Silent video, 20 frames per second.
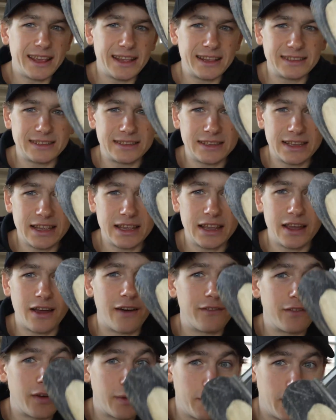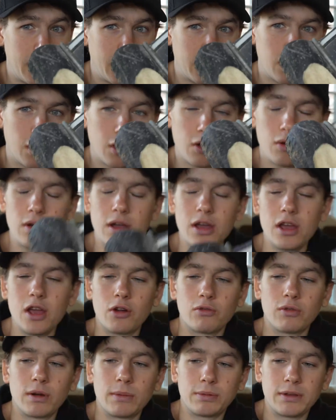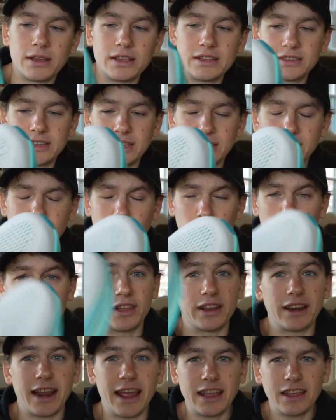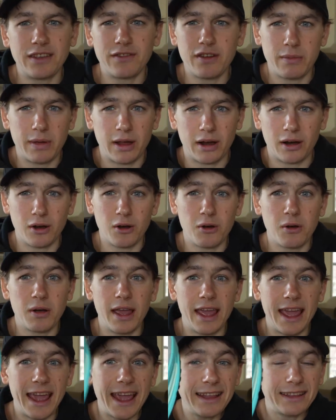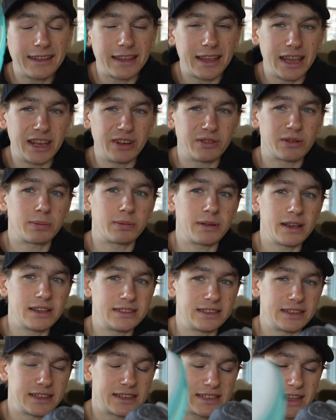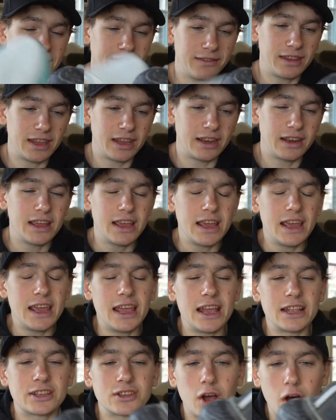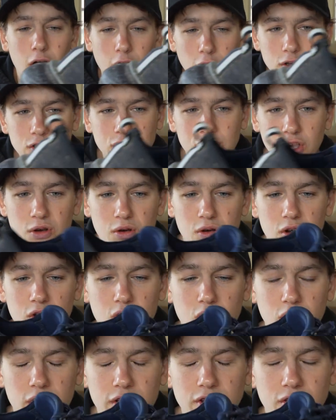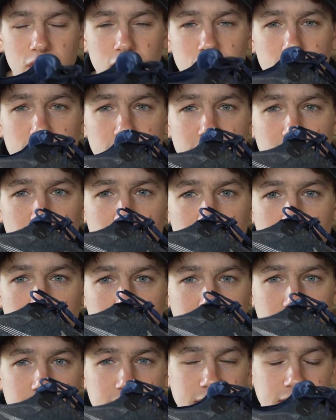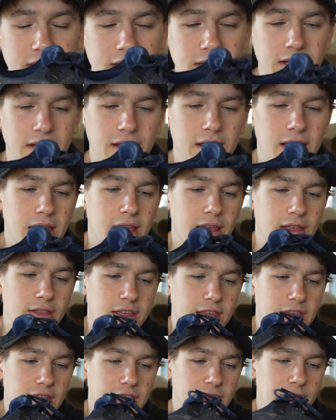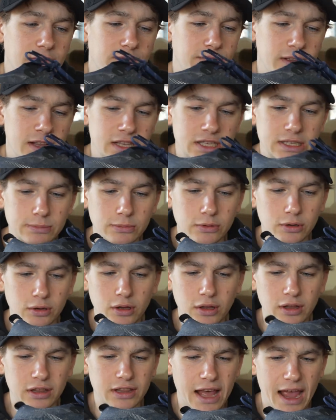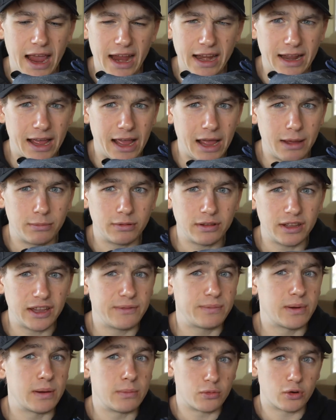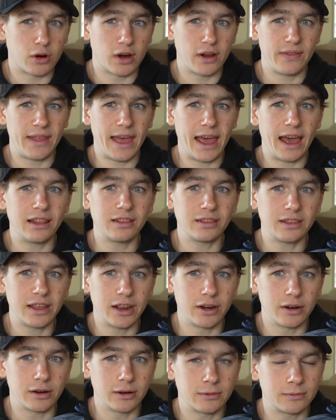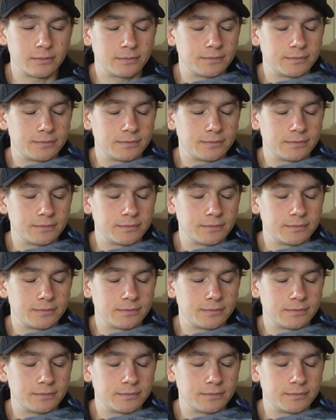is the Vomero replacing, or the Nike Vomero 18 replacing the 17, it's also going to be replacing the Invincible line, I believe, but more on that later.